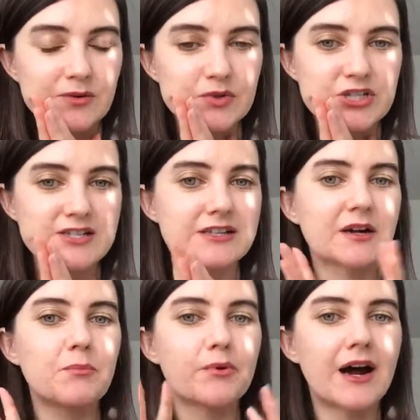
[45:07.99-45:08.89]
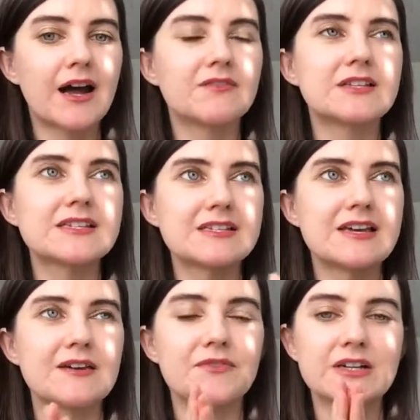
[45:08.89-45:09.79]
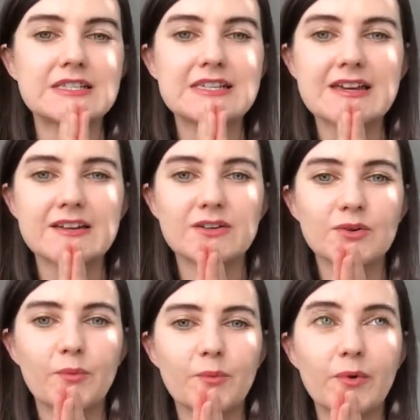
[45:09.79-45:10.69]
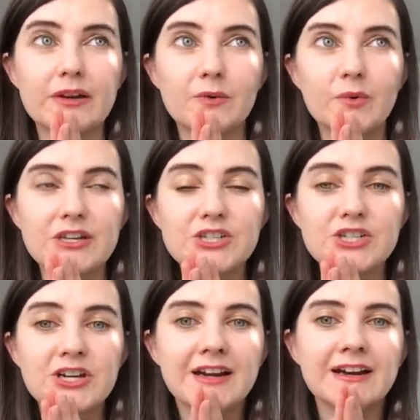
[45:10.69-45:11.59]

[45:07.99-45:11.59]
which is like private, safe container in which